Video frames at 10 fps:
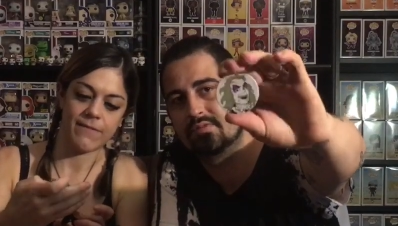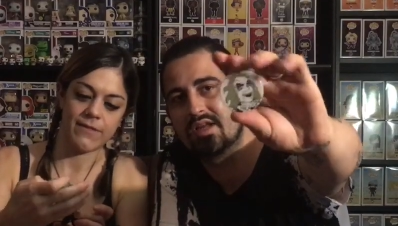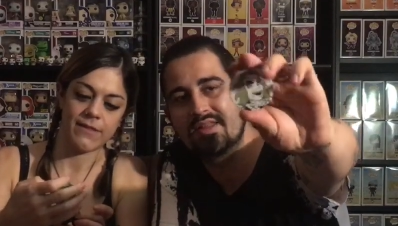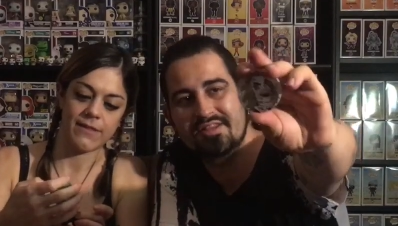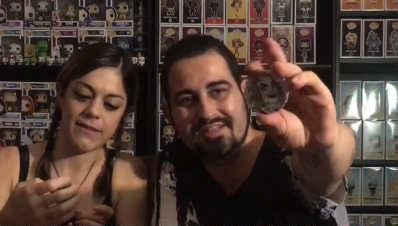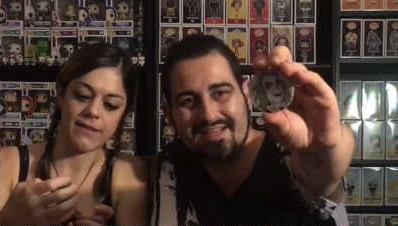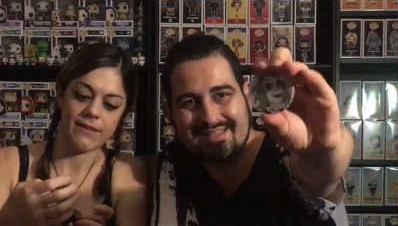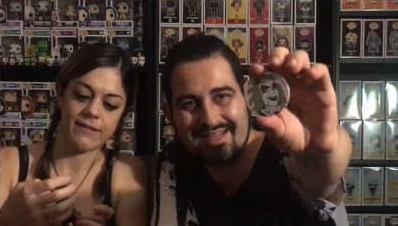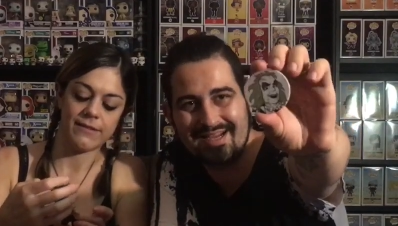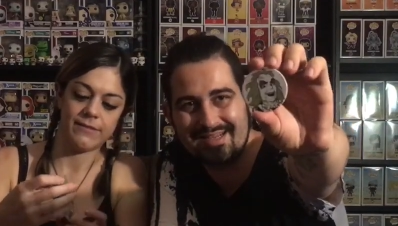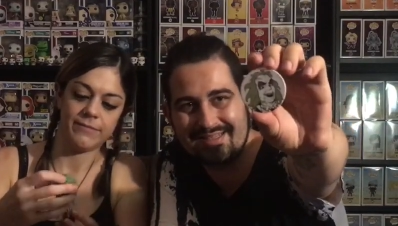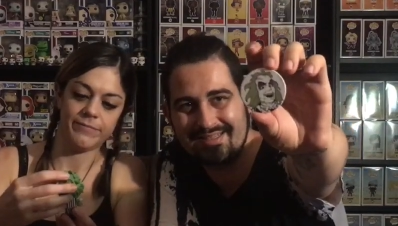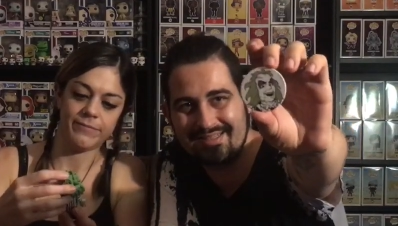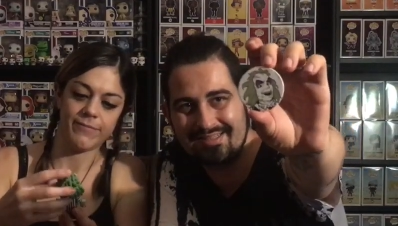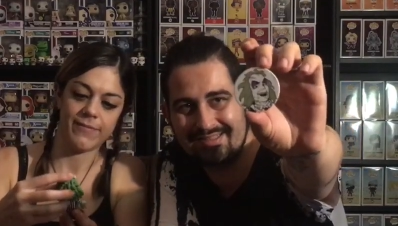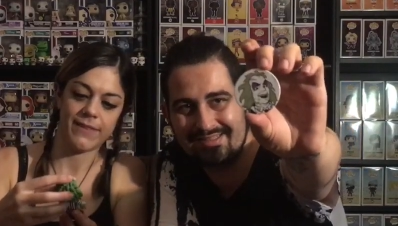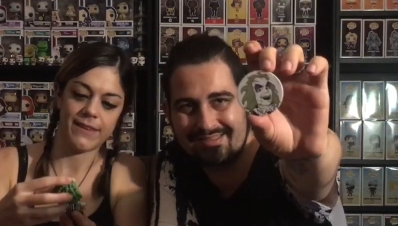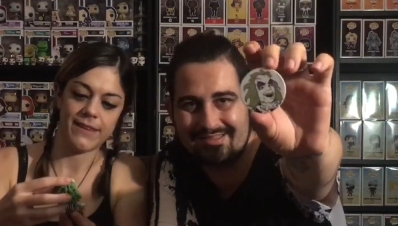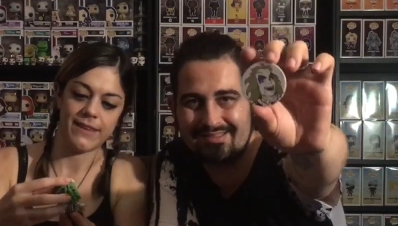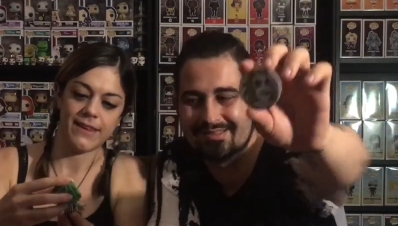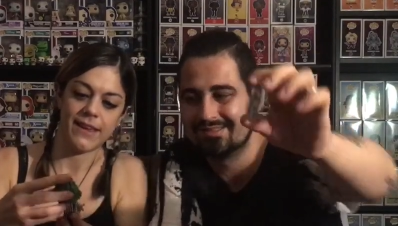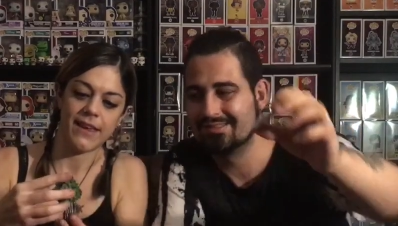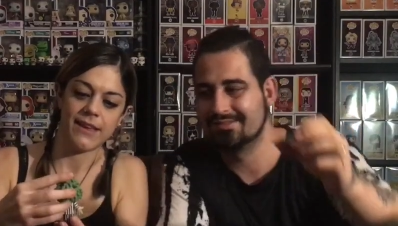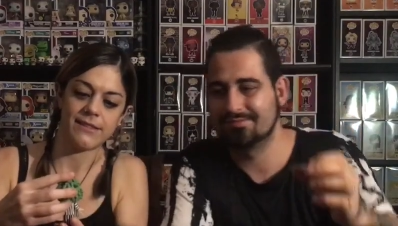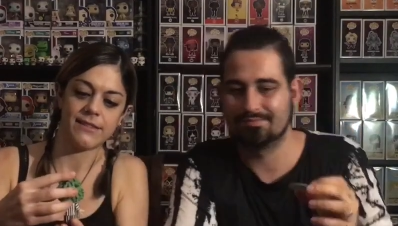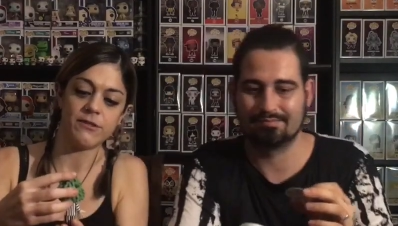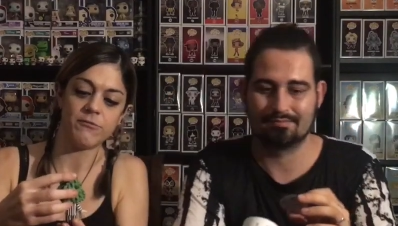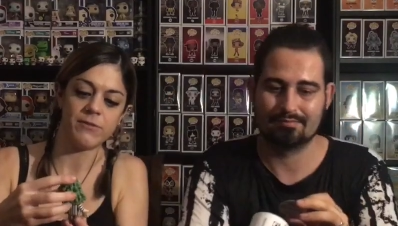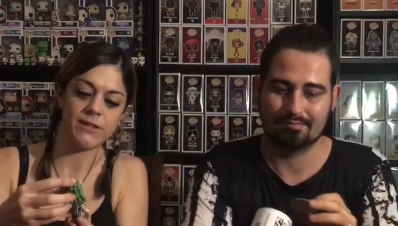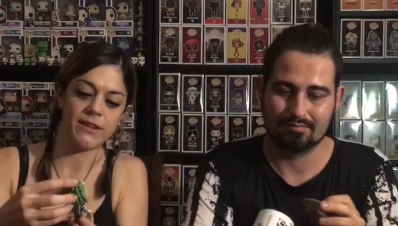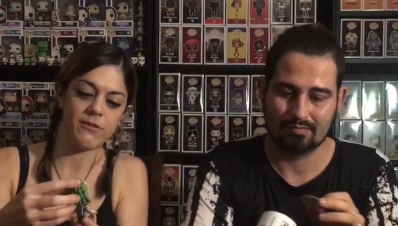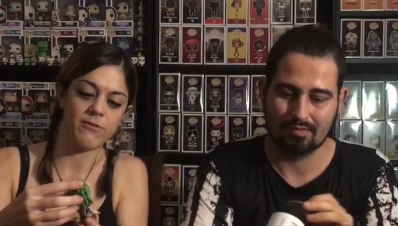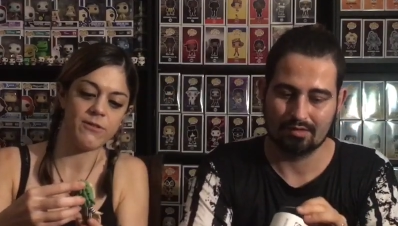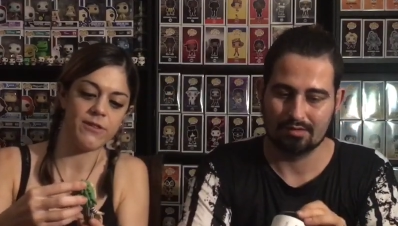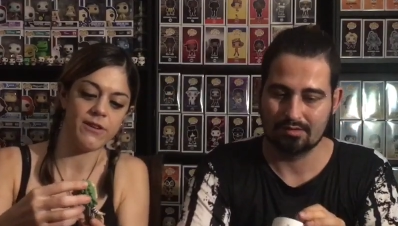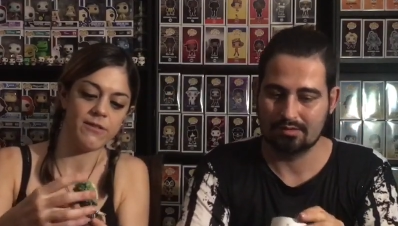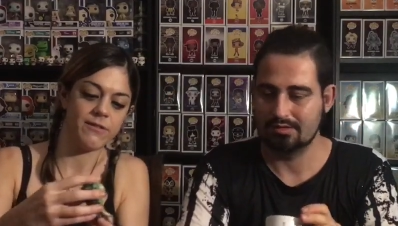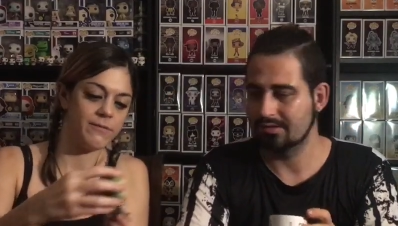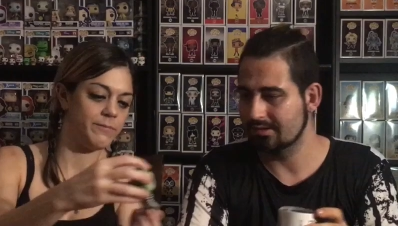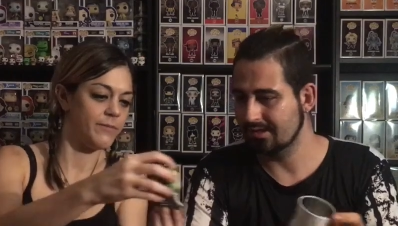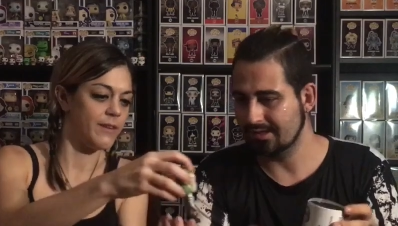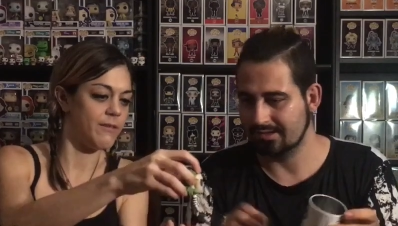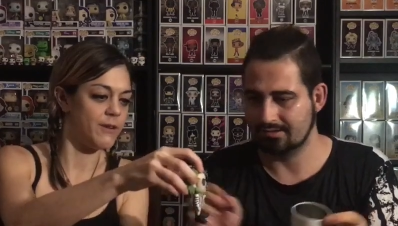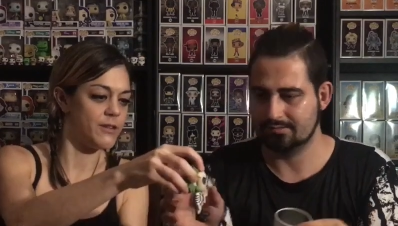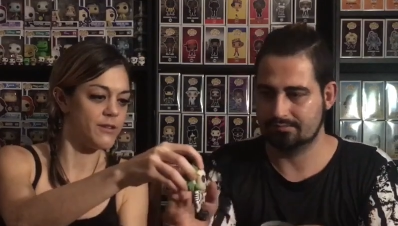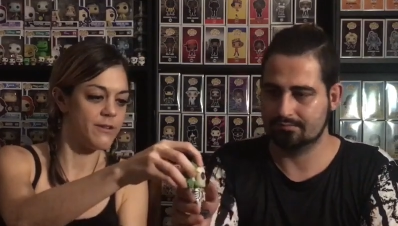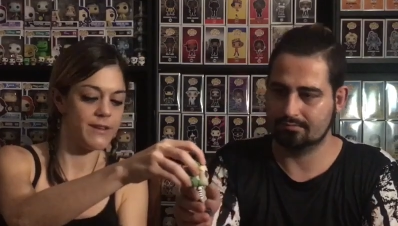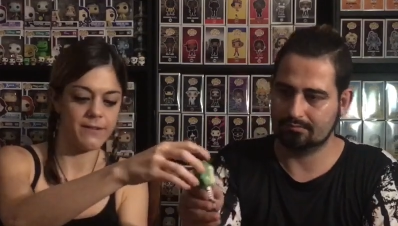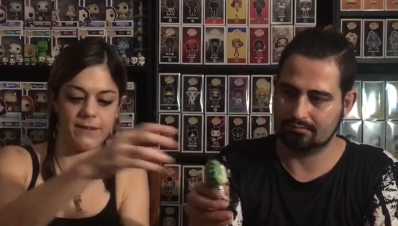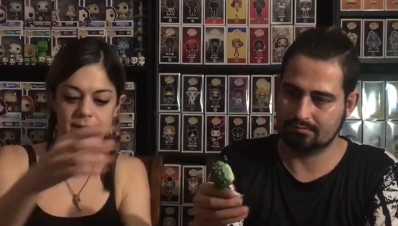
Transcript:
Speaker 1: Not the chase, guys.
Speaker 2: Still really cool, though. Yeah. Can I show it?